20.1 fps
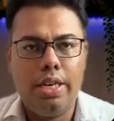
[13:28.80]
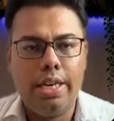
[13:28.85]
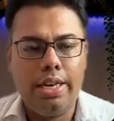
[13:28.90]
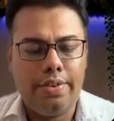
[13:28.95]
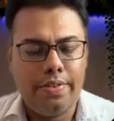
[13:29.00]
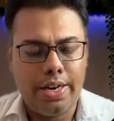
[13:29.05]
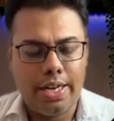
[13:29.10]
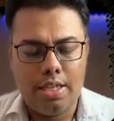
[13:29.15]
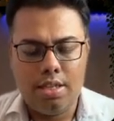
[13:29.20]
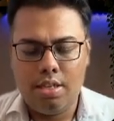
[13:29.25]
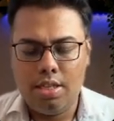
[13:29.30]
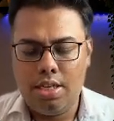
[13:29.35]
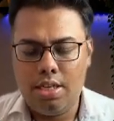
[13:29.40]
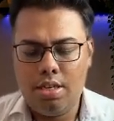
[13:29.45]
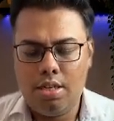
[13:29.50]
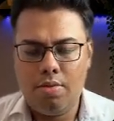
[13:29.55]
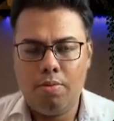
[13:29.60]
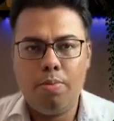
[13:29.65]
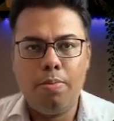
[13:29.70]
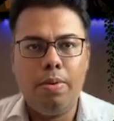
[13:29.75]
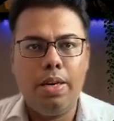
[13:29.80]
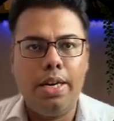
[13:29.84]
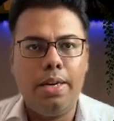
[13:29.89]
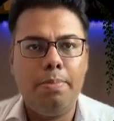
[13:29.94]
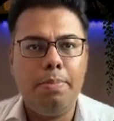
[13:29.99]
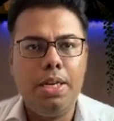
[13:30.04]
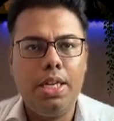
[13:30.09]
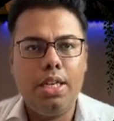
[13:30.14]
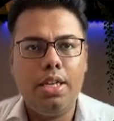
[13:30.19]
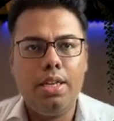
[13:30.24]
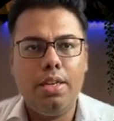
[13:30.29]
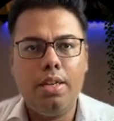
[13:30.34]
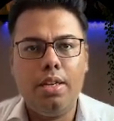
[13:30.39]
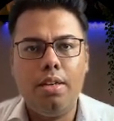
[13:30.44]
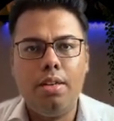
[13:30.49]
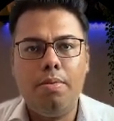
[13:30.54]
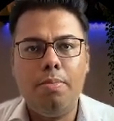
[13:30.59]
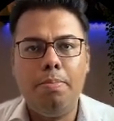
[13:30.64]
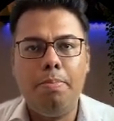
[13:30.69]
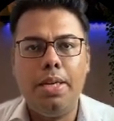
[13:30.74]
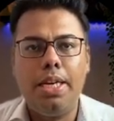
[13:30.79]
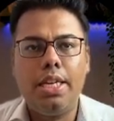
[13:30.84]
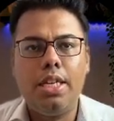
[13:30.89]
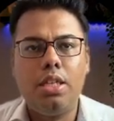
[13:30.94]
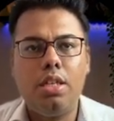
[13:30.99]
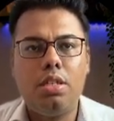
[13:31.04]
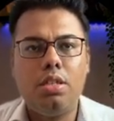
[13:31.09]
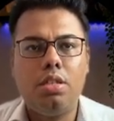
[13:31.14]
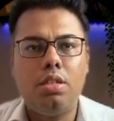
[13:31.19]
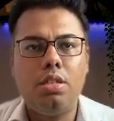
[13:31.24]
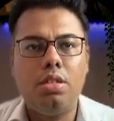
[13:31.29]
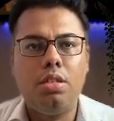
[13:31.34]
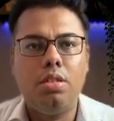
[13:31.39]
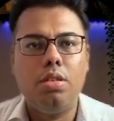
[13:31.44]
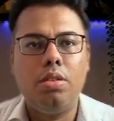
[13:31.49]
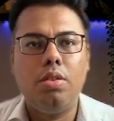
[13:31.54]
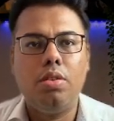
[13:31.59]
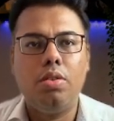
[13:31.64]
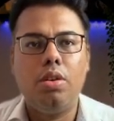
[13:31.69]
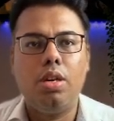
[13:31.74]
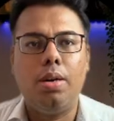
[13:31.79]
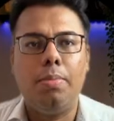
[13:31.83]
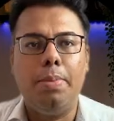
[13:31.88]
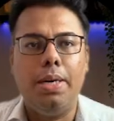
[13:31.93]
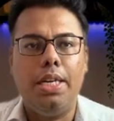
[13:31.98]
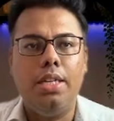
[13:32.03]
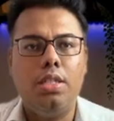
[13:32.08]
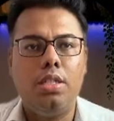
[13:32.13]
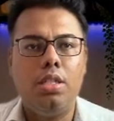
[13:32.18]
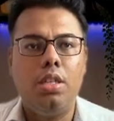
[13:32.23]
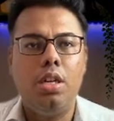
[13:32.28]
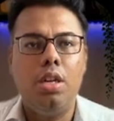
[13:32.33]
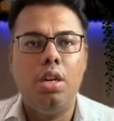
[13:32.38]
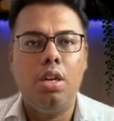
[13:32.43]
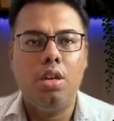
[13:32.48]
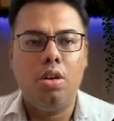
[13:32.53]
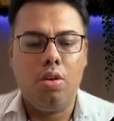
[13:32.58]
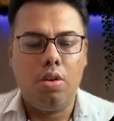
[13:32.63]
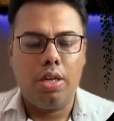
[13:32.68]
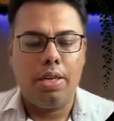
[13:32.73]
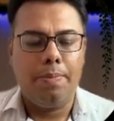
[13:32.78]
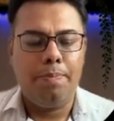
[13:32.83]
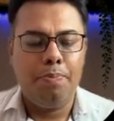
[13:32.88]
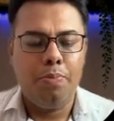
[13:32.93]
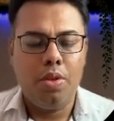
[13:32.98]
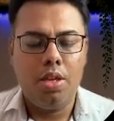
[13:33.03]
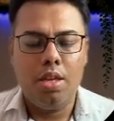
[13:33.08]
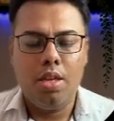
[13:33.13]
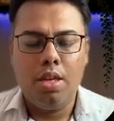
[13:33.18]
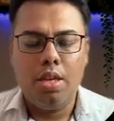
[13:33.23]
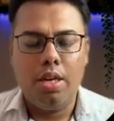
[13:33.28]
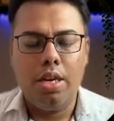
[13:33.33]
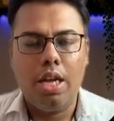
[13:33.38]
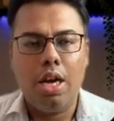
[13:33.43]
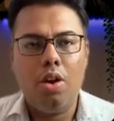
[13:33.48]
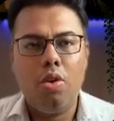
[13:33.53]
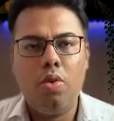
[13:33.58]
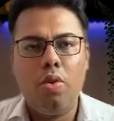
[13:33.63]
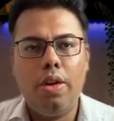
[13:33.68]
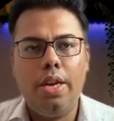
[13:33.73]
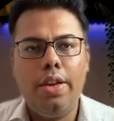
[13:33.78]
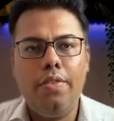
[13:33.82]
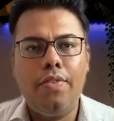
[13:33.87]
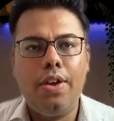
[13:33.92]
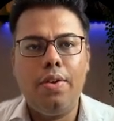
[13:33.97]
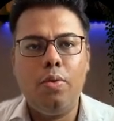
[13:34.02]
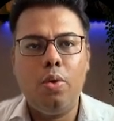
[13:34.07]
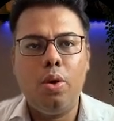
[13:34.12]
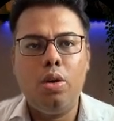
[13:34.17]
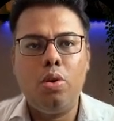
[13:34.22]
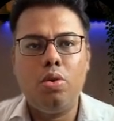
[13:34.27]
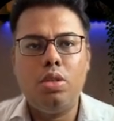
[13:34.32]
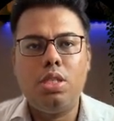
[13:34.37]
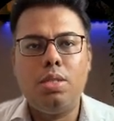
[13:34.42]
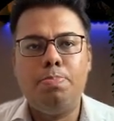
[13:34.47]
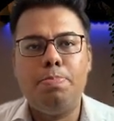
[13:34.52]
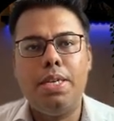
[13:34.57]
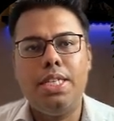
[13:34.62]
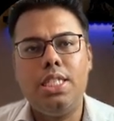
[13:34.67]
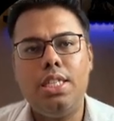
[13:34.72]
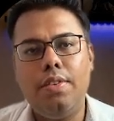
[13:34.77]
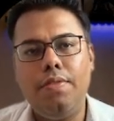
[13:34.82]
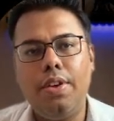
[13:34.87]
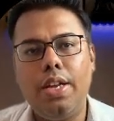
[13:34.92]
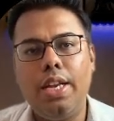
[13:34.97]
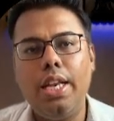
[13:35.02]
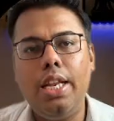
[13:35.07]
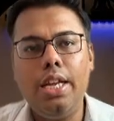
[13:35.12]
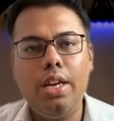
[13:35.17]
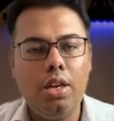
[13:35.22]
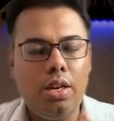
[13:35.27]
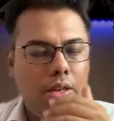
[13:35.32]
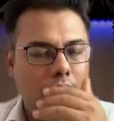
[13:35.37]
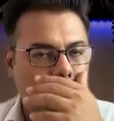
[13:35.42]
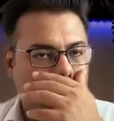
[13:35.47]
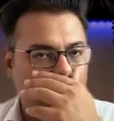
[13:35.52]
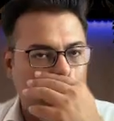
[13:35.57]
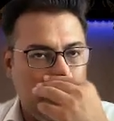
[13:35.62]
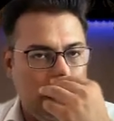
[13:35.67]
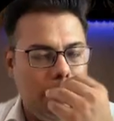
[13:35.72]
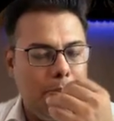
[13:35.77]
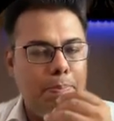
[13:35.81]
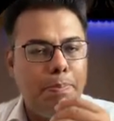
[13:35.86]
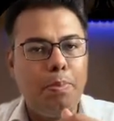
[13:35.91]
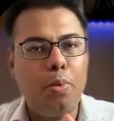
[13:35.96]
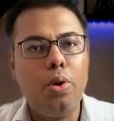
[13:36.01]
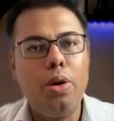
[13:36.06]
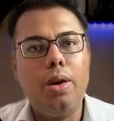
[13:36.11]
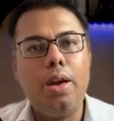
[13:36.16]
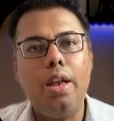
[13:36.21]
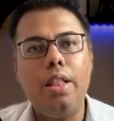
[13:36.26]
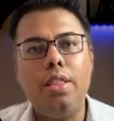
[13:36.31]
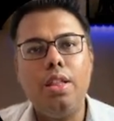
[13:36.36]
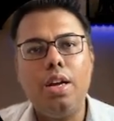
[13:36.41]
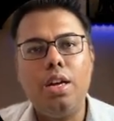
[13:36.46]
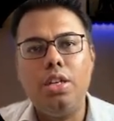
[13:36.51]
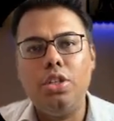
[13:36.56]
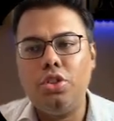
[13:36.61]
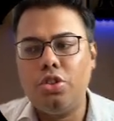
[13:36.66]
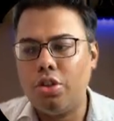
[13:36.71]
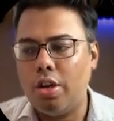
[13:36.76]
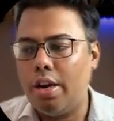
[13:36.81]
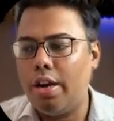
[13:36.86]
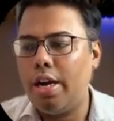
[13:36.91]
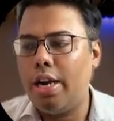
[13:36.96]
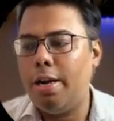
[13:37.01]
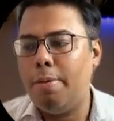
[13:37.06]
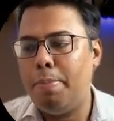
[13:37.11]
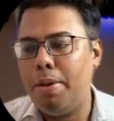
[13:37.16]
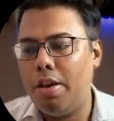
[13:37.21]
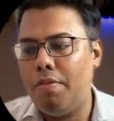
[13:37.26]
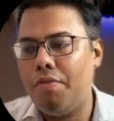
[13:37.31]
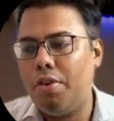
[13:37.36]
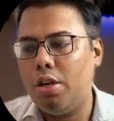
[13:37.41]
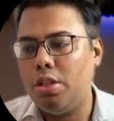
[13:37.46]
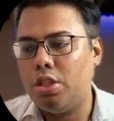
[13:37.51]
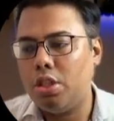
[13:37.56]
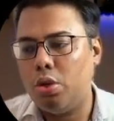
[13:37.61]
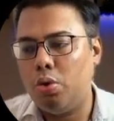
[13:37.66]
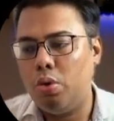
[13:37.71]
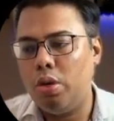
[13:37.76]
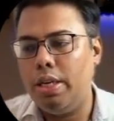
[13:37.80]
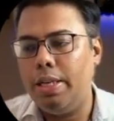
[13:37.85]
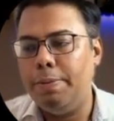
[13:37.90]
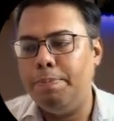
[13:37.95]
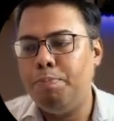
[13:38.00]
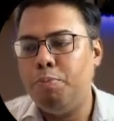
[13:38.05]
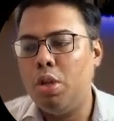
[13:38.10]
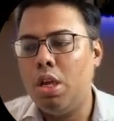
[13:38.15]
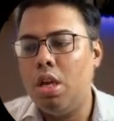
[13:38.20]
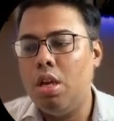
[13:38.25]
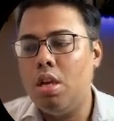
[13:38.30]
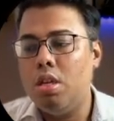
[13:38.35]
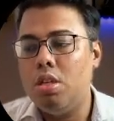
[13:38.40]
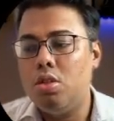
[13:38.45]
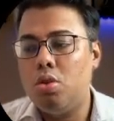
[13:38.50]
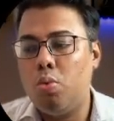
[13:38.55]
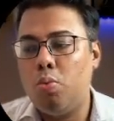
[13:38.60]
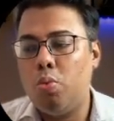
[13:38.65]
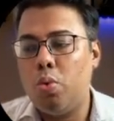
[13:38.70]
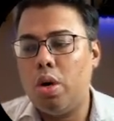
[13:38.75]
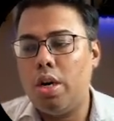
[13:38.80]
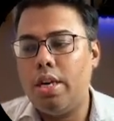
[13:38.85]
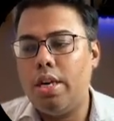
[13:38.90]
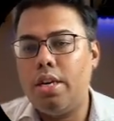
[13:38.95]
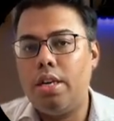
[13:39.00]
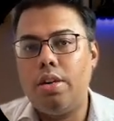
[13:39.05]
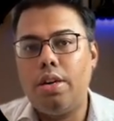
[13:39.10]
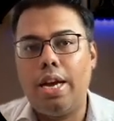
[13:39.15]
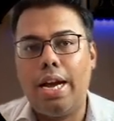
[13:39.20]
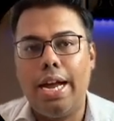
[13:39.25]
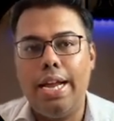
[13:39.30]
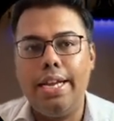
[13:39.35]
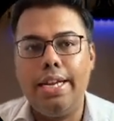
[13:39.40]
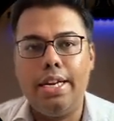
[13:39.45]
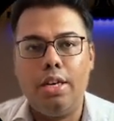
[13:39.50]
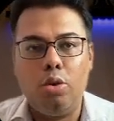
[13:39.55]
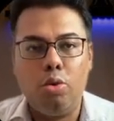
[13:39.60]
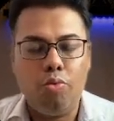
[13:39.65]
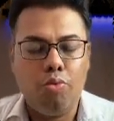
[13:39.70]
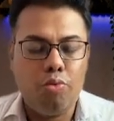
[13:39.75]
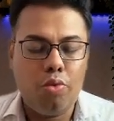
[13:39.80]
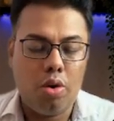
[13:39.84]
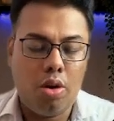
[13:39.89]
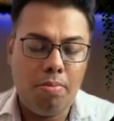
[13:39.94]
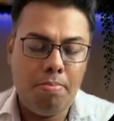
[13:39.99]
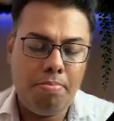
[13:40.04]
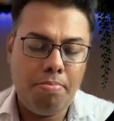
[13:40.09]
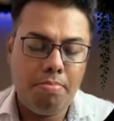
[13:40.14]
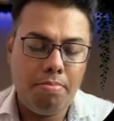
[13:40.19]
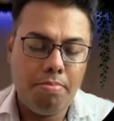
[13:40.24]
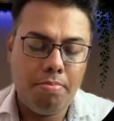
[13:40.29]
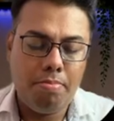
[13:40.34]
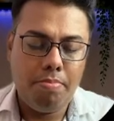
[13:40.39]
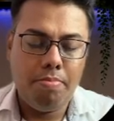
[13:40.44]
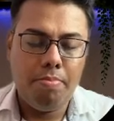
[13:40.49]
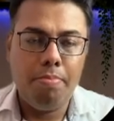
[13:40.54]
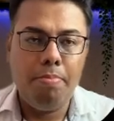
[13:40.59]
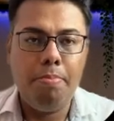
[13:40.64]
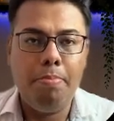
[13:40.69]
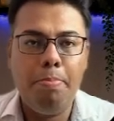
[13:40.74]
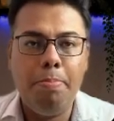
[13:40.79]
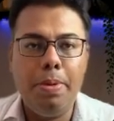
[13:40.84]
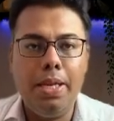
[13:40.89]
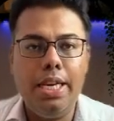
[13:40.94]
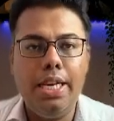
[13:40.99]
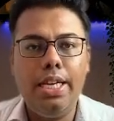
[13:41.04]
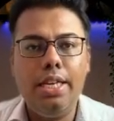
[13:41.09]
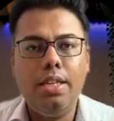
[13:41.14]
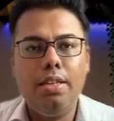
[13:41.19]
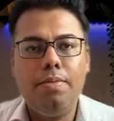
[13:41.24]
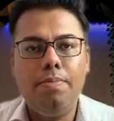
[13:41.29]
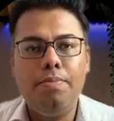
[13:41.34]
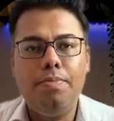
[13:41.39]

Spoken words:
rather than, let me make it comments. Okay. Now, if I want to specifically import the generate bill function only, so what I can do, from billing,